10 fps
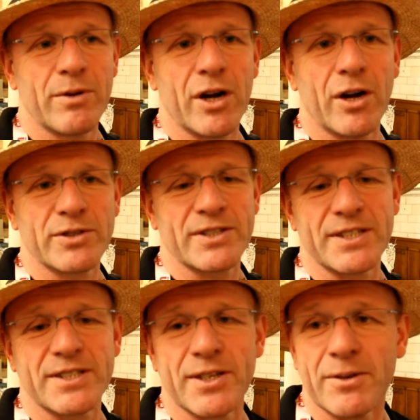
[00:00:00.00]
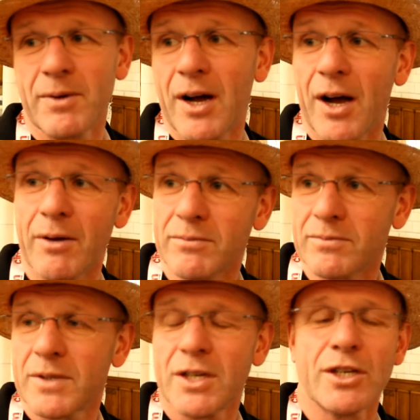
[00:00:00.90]
We're hosting some um,
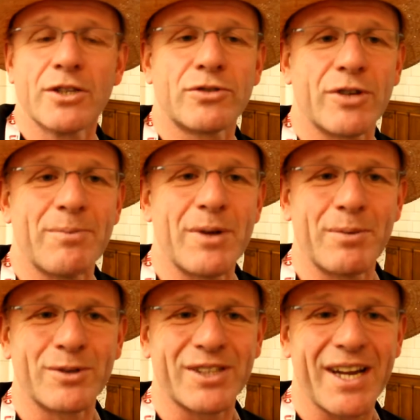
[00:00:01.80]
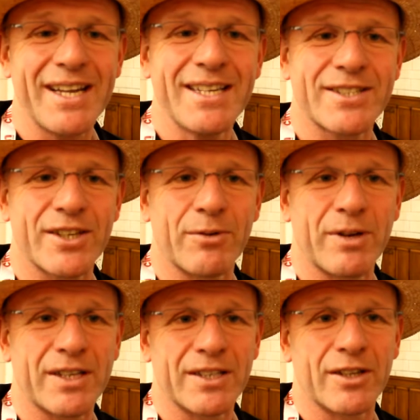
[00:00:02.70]
mm. trade people today so that
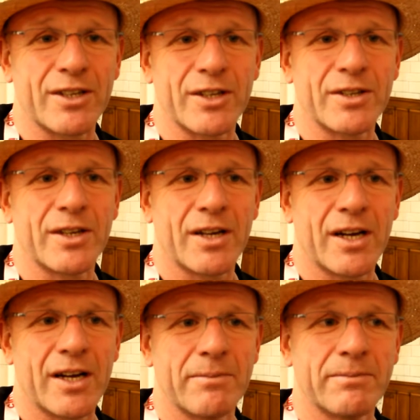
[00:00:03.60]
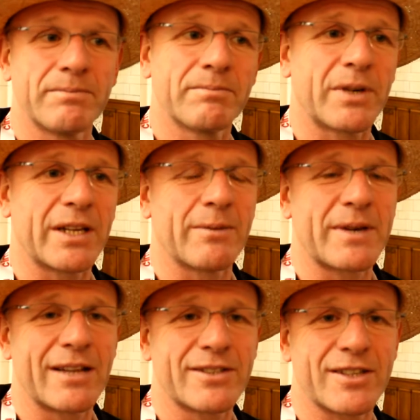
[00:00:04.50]
we can look at um, bringing them
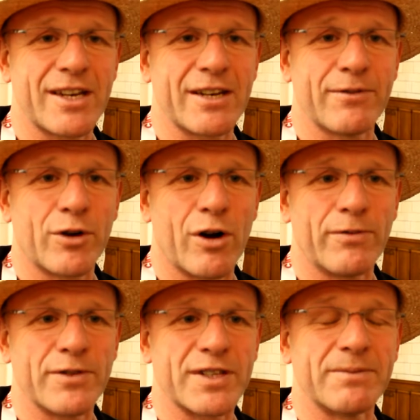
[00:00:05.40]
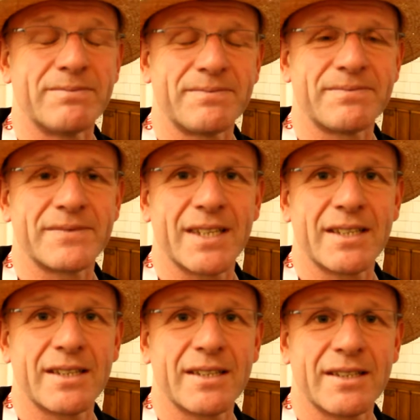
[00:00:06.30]
down to Dunedin for conferencing. So what
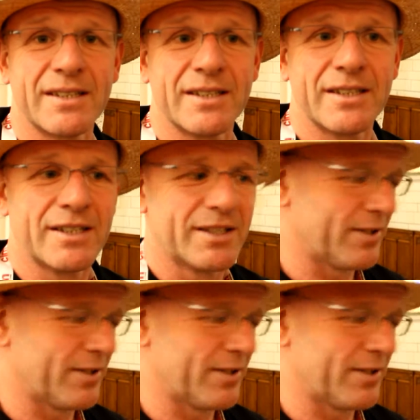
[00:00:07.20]
about the food from Dunedin?